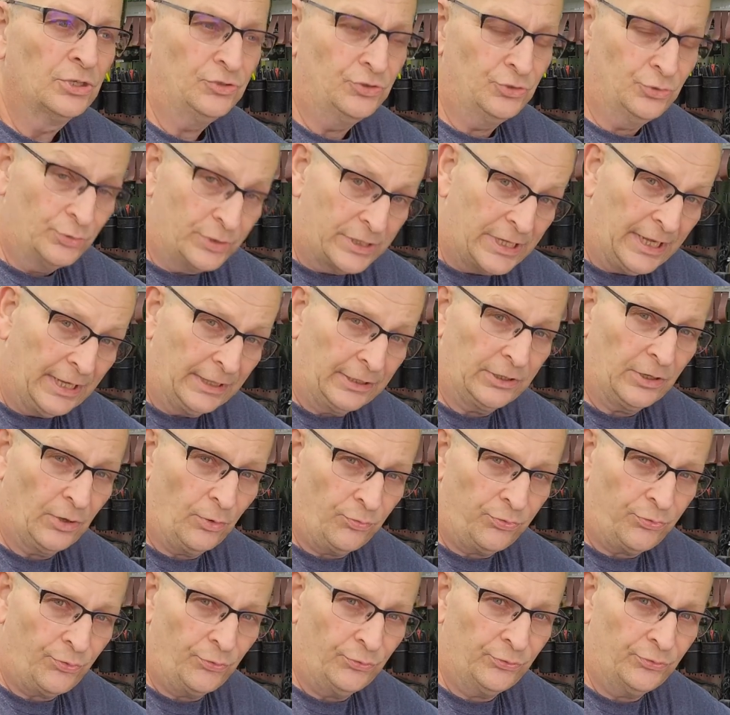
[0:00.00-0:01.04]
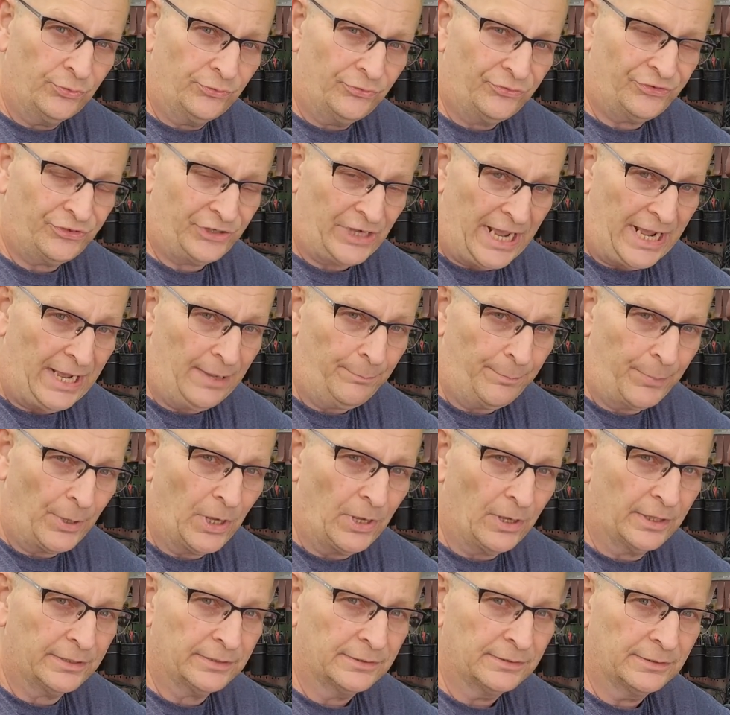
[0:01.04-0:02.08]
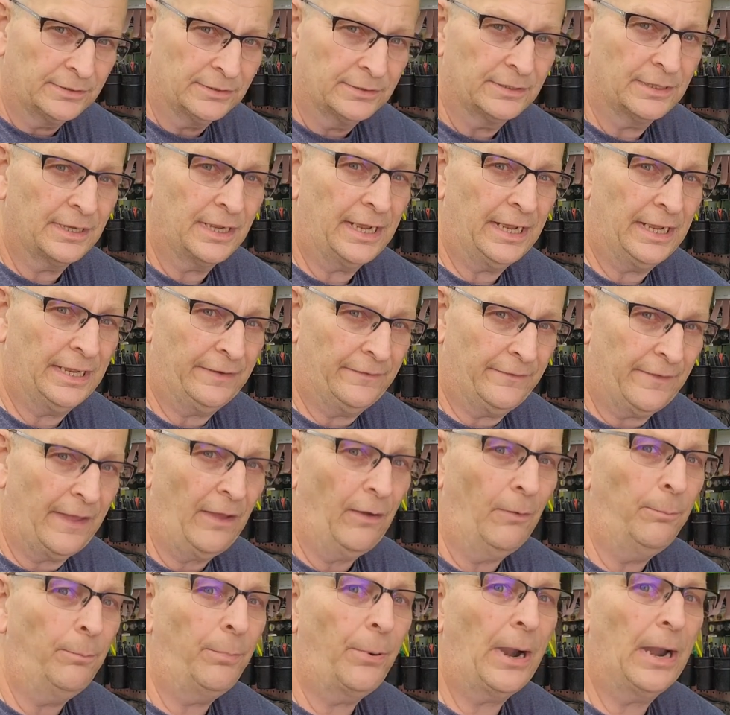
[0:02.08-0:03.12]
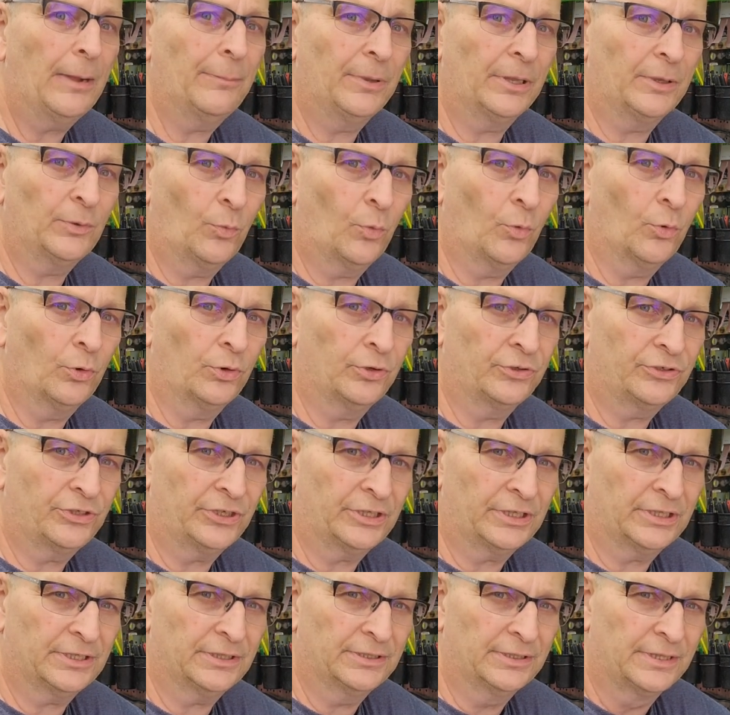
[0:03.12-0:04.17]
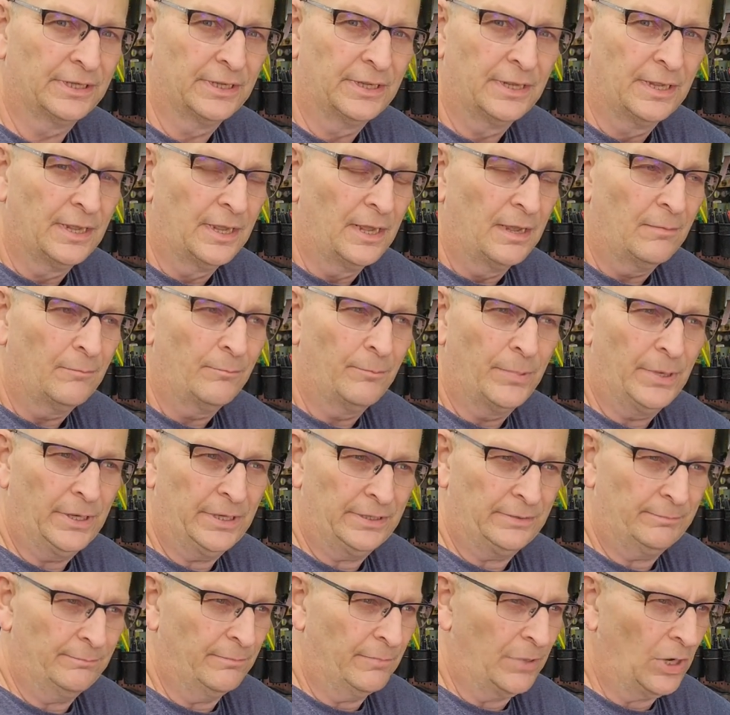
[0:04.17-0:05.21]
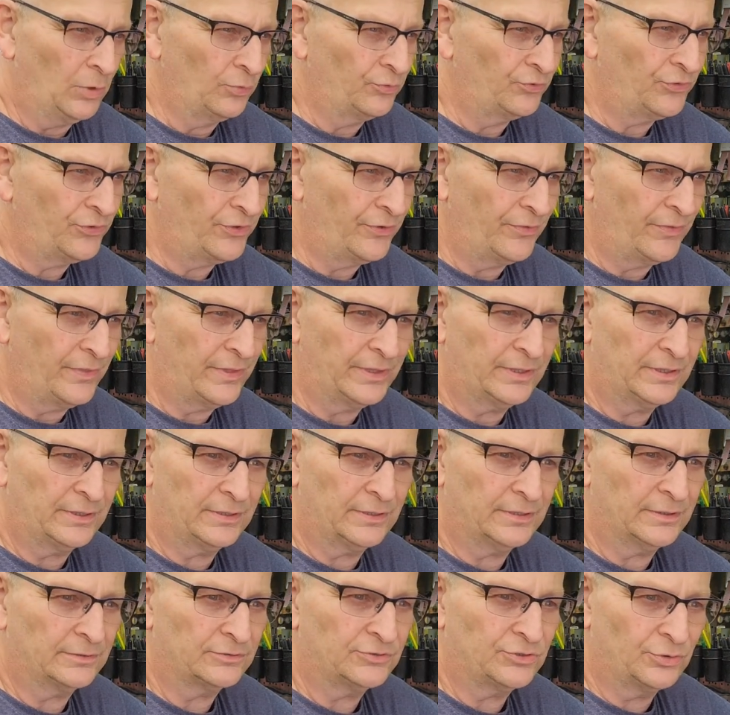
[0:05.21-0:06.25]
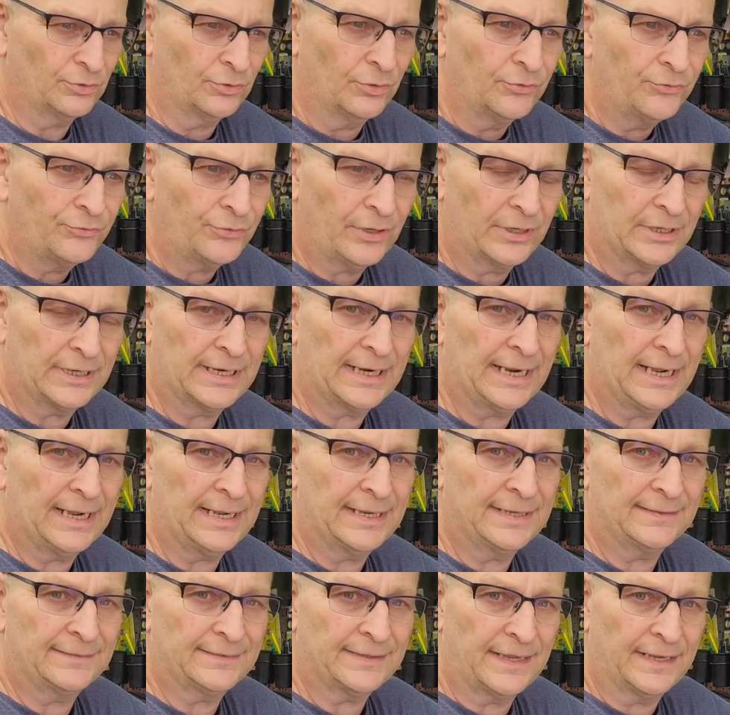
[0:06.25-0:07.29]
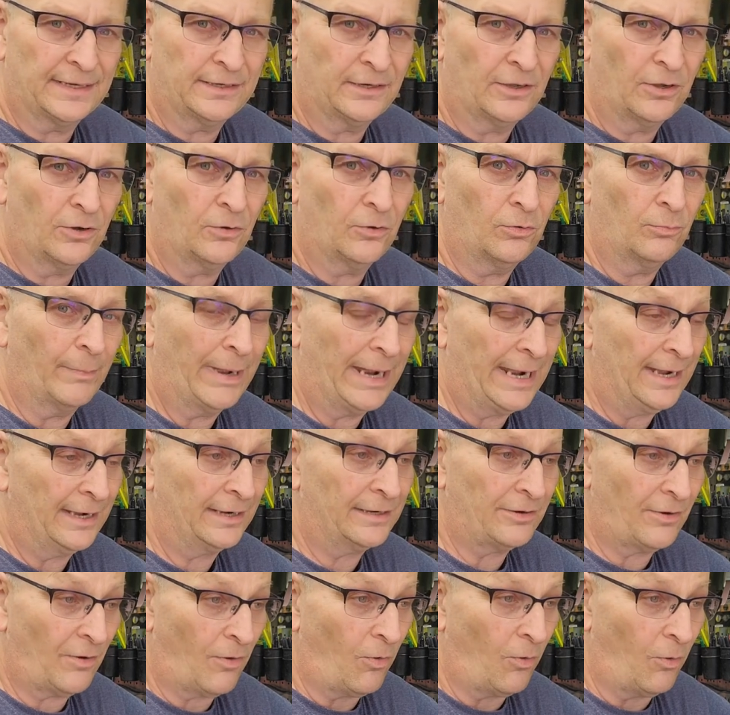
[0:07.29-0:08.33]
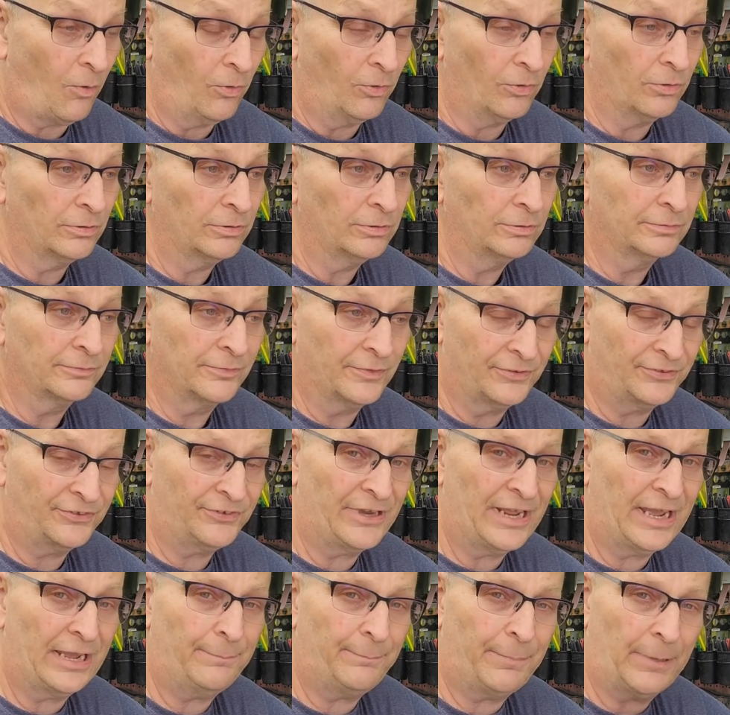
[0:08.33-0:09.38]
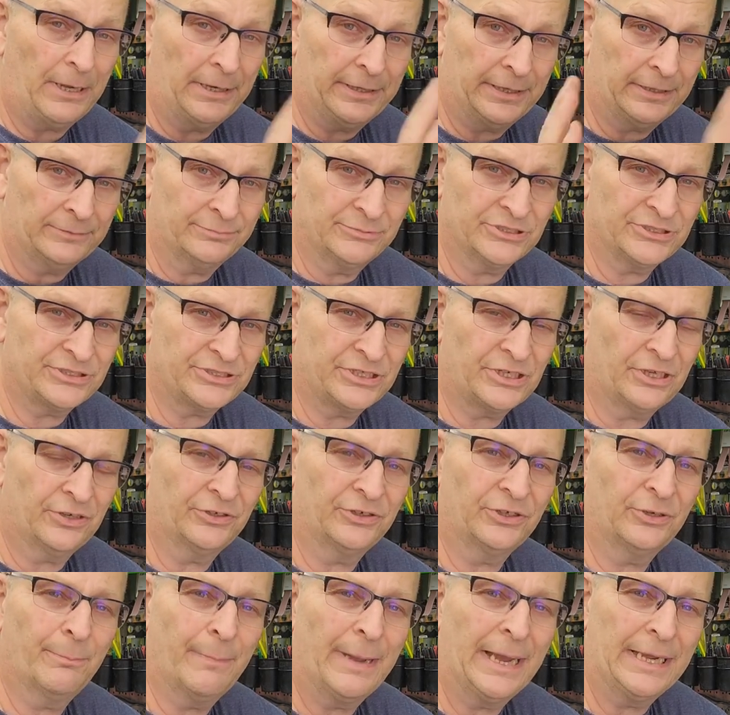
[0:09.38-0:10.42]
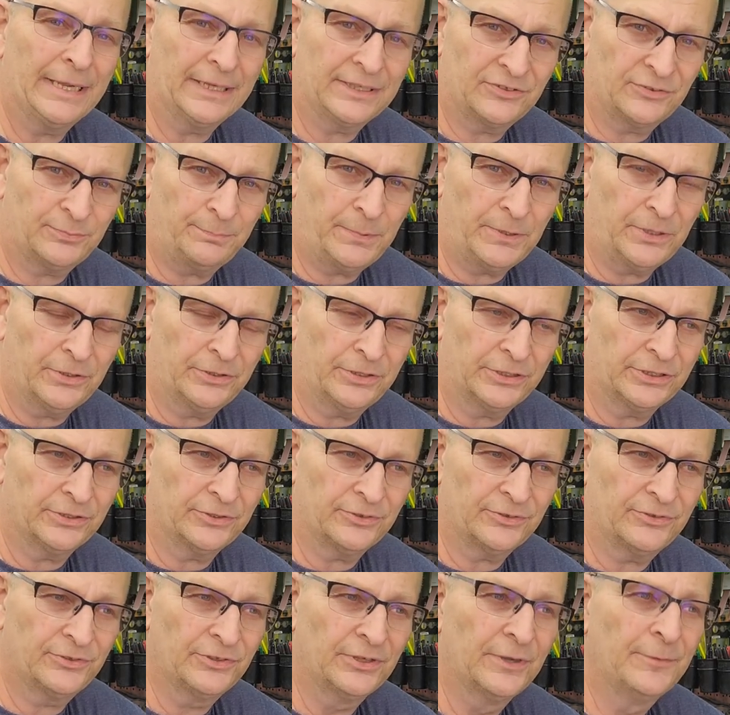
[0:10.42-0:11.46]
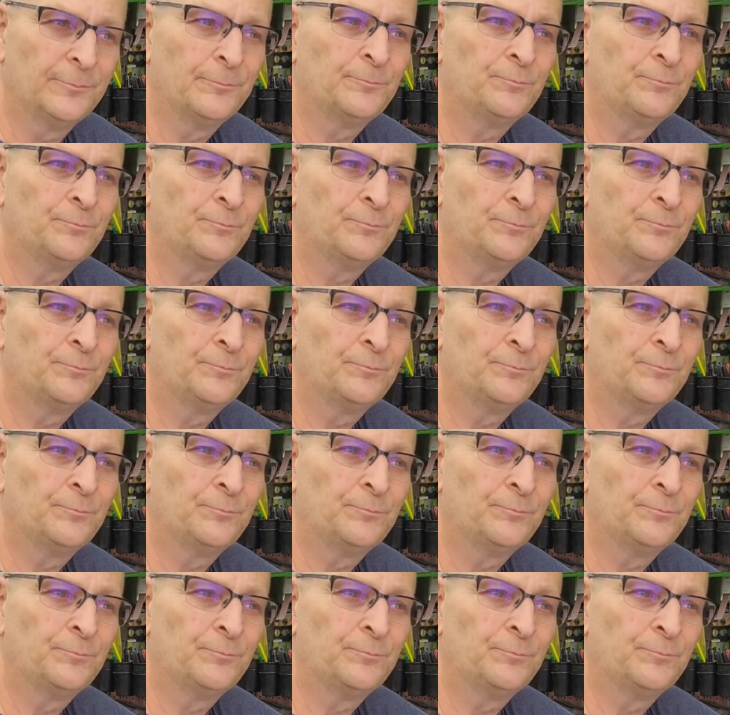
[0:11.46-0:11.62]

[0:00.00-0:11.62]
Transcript: You can go through your Snap-on and they'll probably warranty it. But most of the tool truck guys I know, Mac or the Snap-on, I'm just telling you my experience.